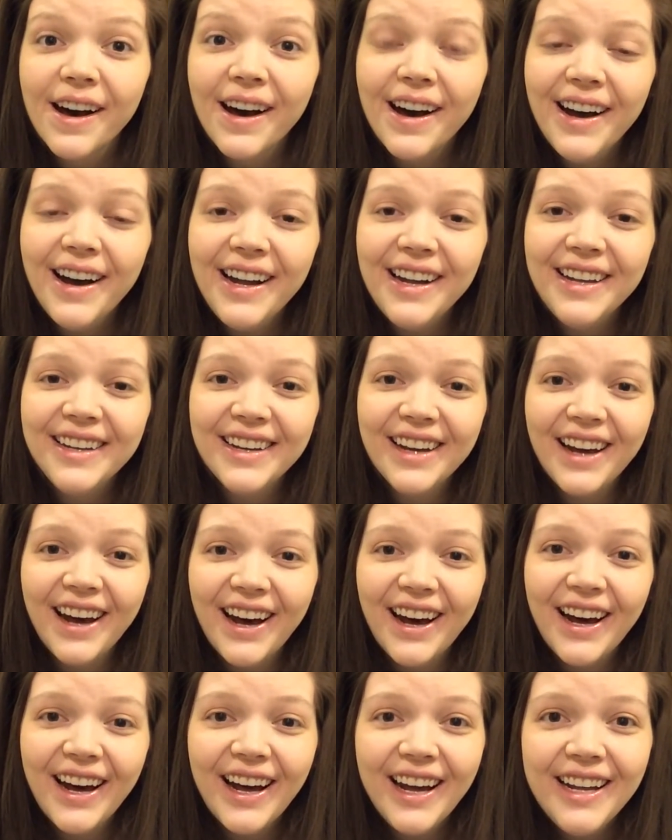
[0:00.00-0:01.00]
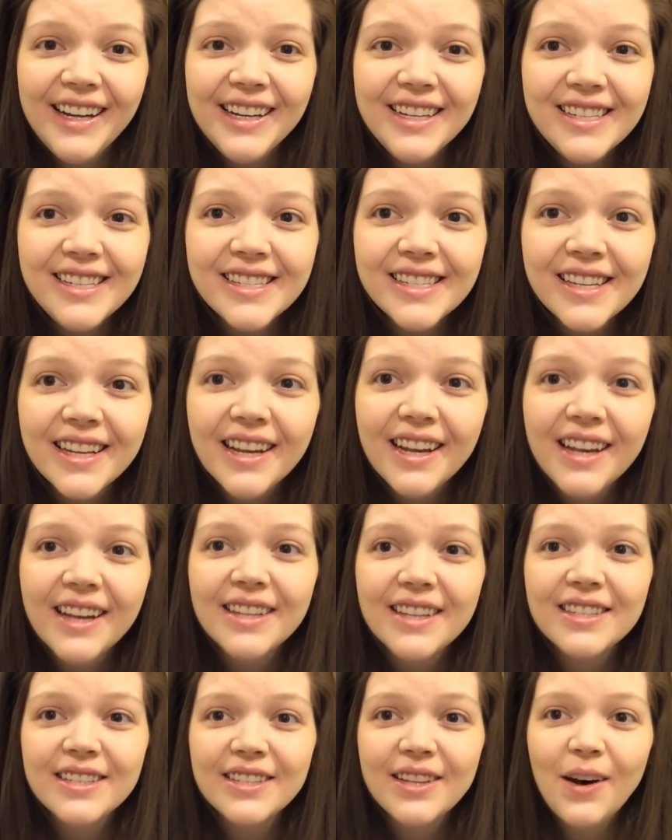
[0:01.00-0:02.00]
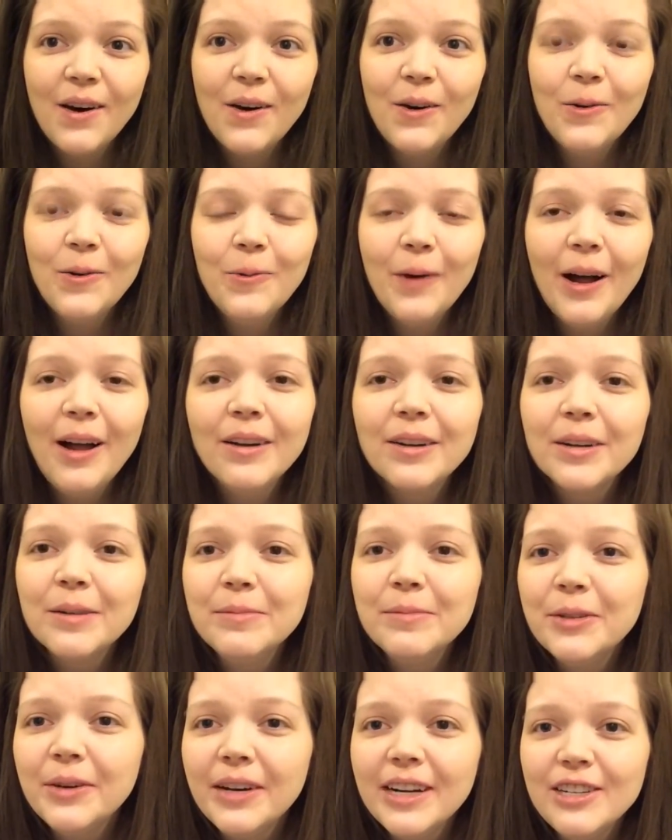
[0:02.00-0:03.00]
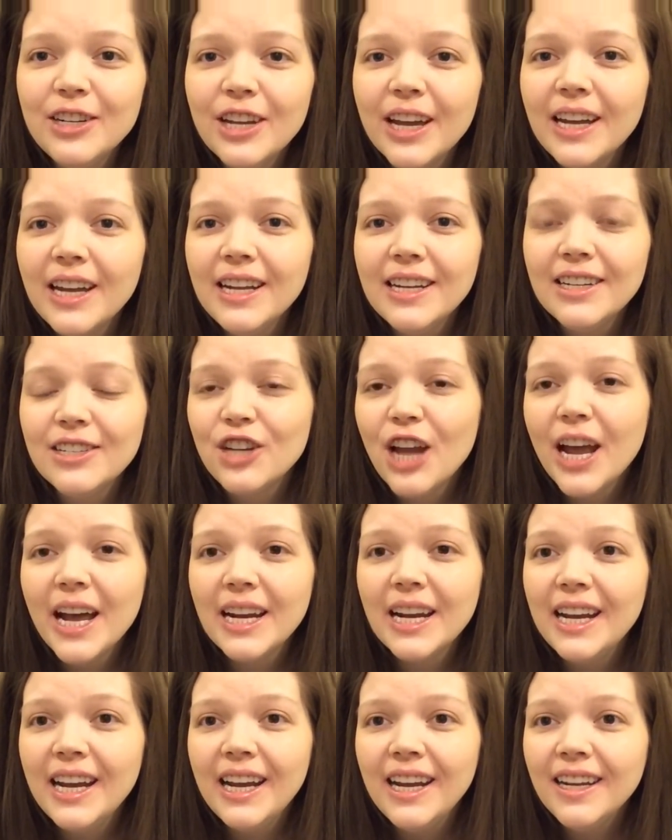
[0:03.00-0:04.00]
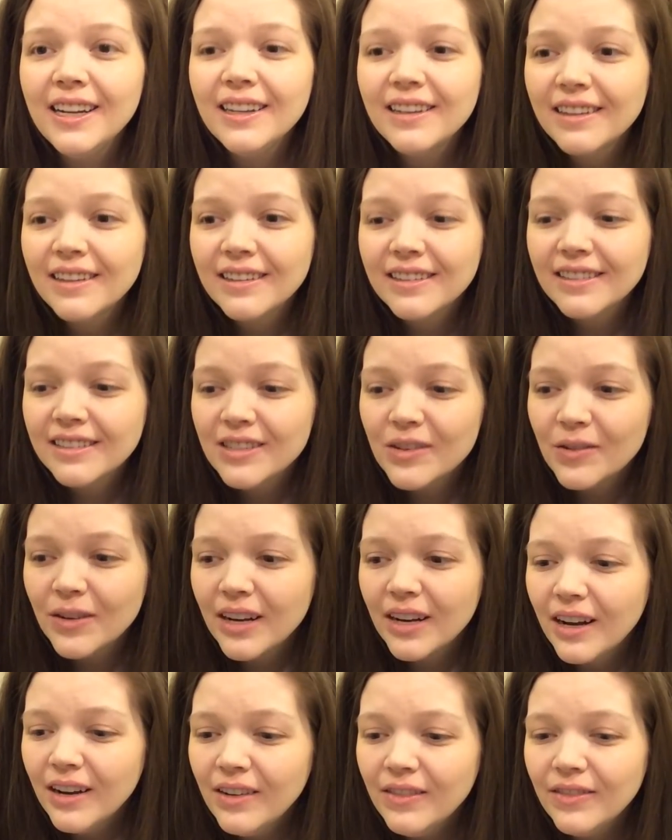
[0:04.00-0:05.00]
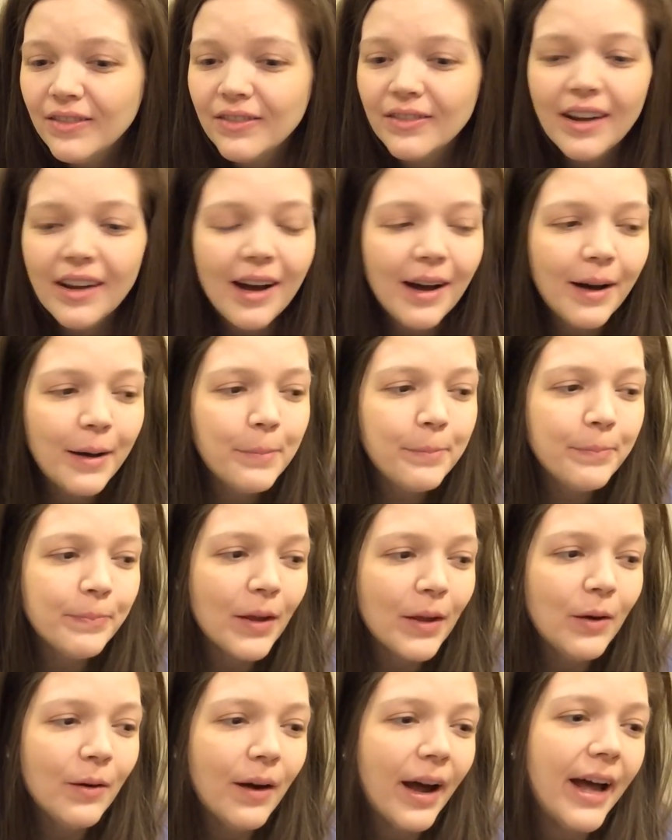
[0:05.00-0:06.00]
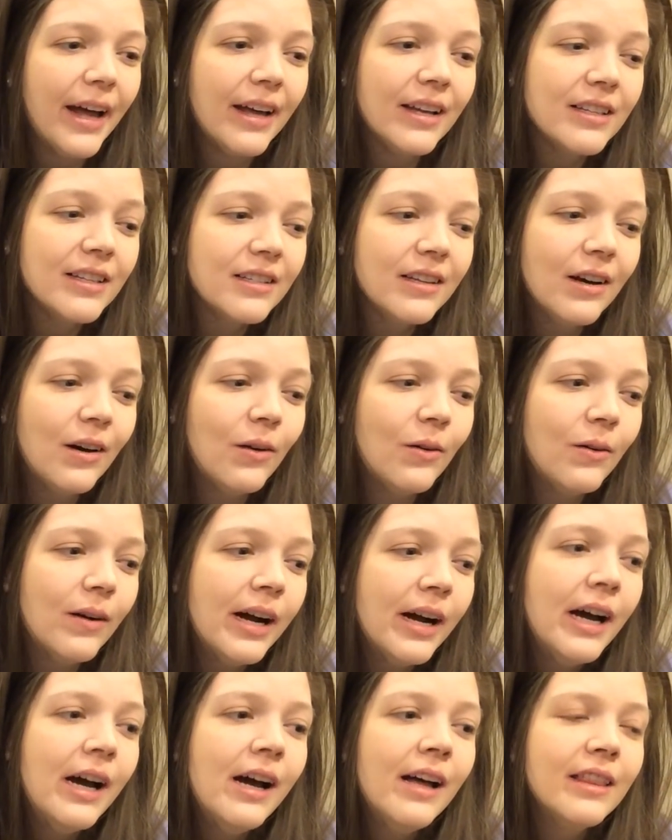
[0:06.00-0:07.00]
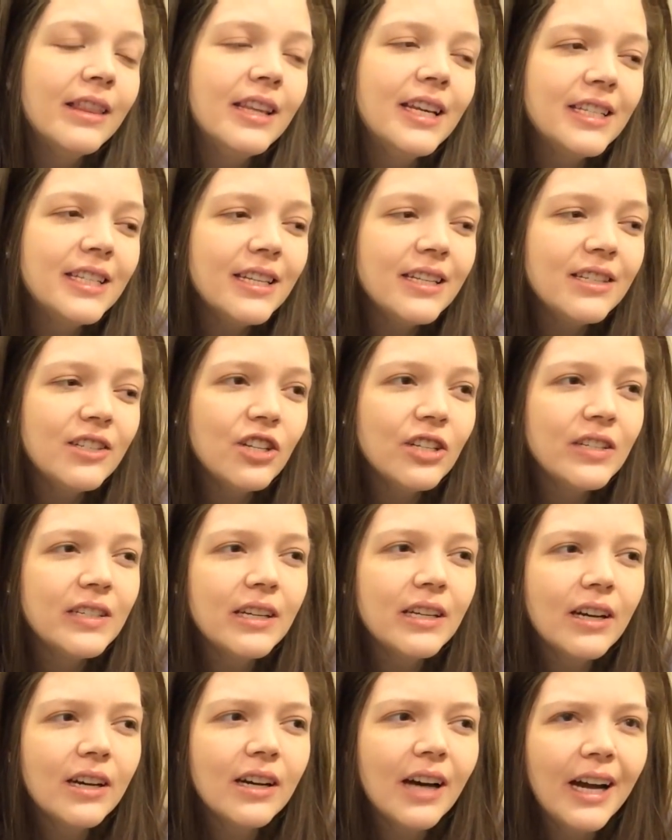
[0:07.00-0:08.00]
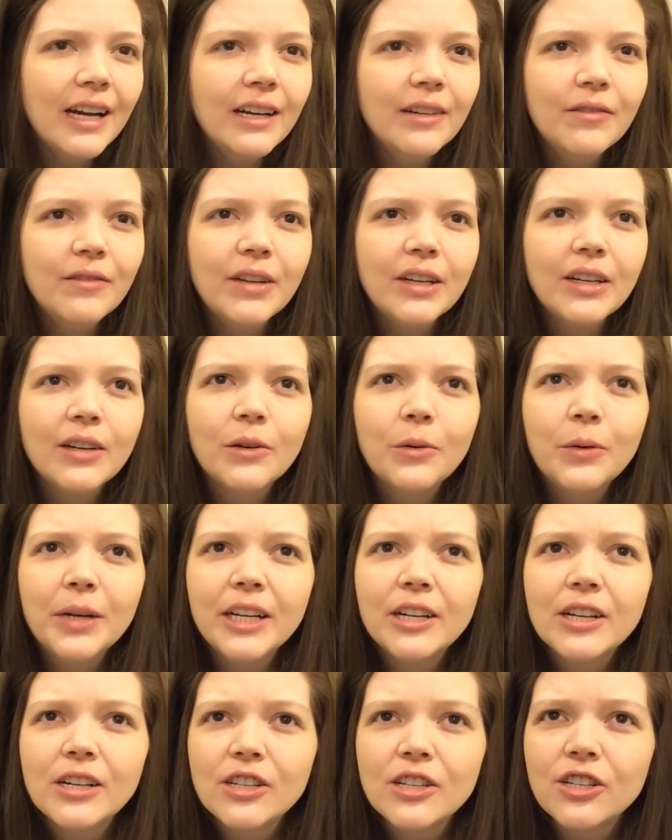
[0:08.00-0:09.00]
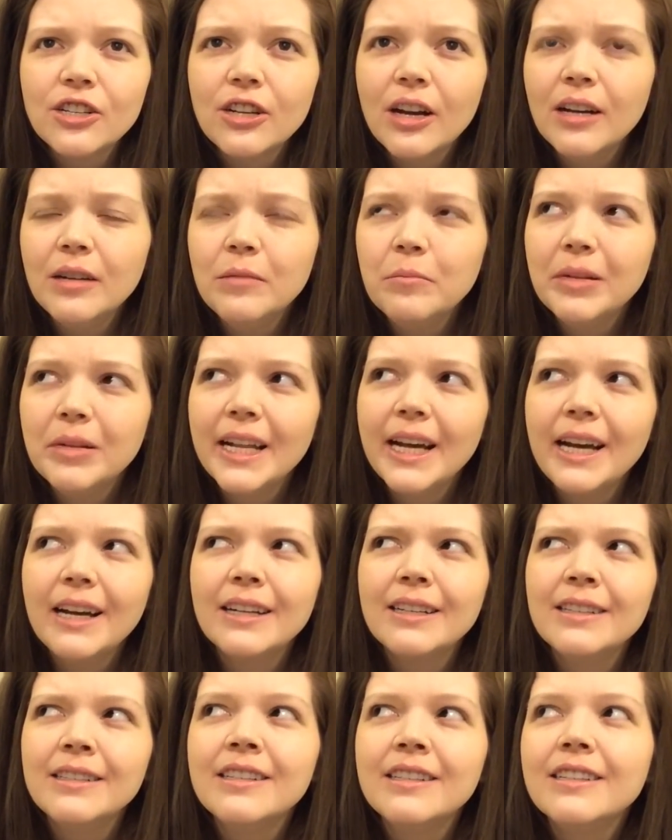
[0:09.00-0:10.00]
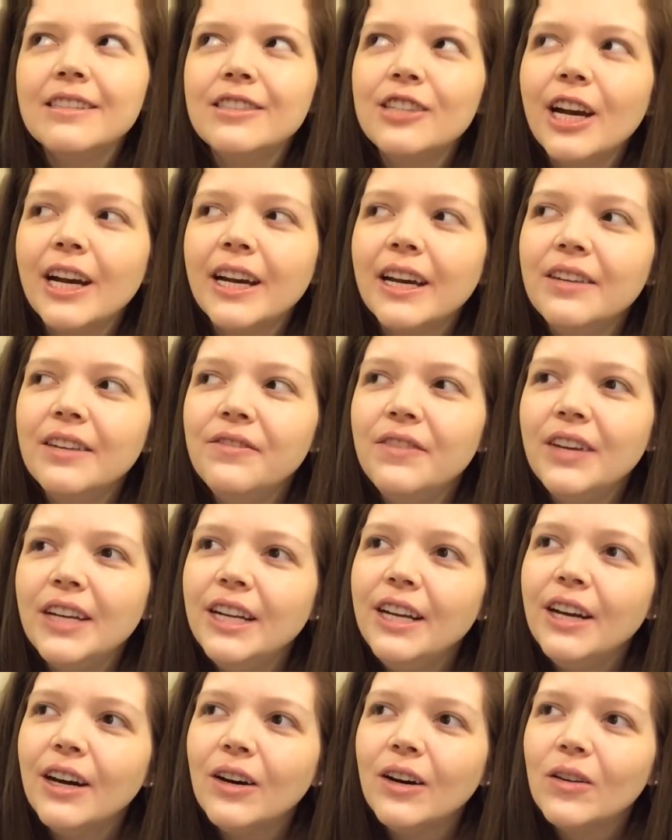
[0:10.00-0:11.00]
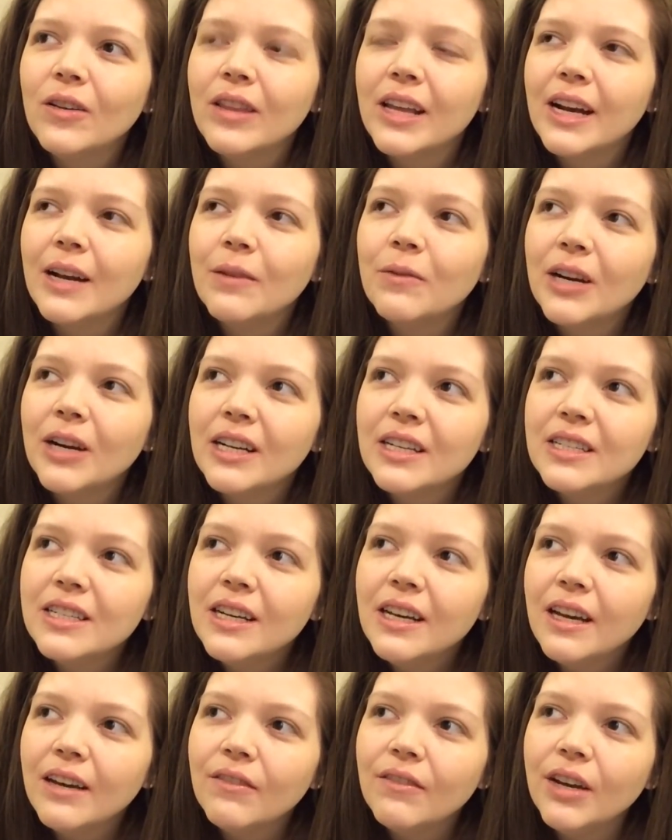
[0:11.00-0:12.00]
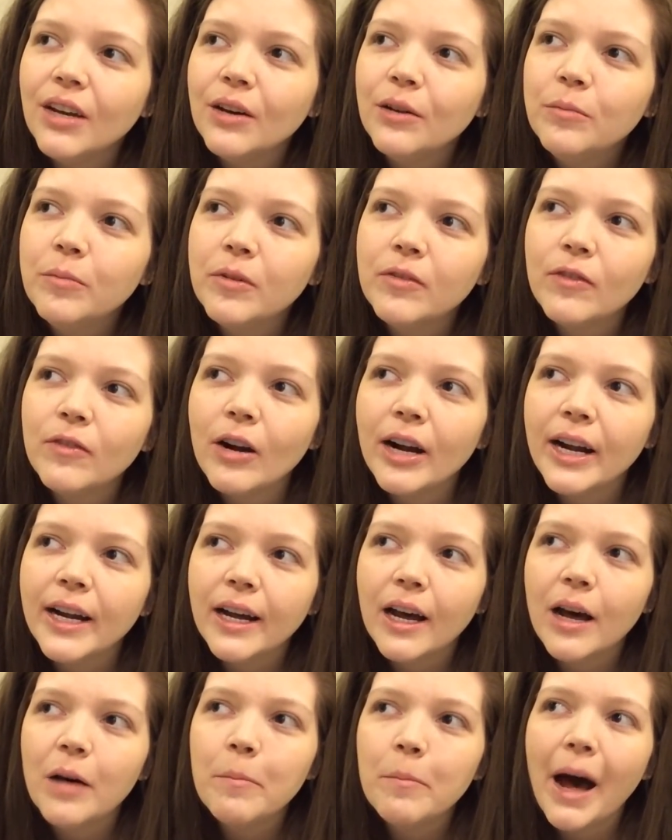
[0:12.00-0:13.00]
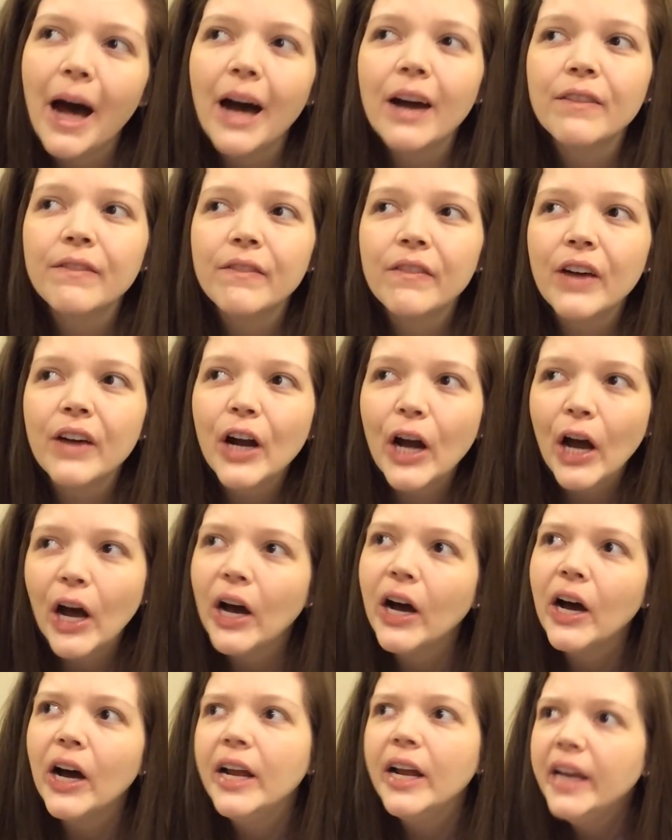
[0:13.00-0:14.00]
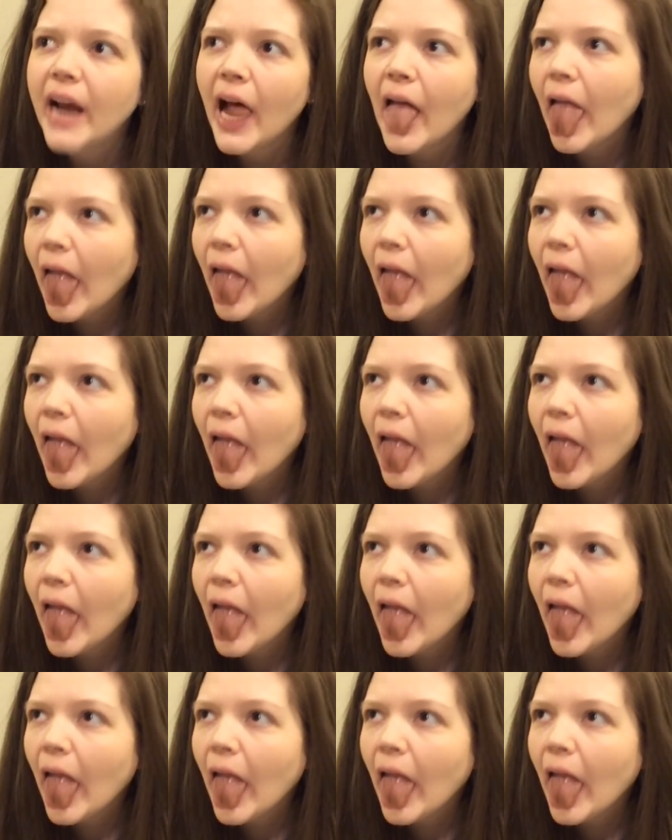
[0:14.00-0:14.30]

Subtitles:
Hi guys, so welcome to Educating Shani, sort of. Okay, so this is just a kind of a quick unplanned check-in video that I wanted to give you before I come back for good.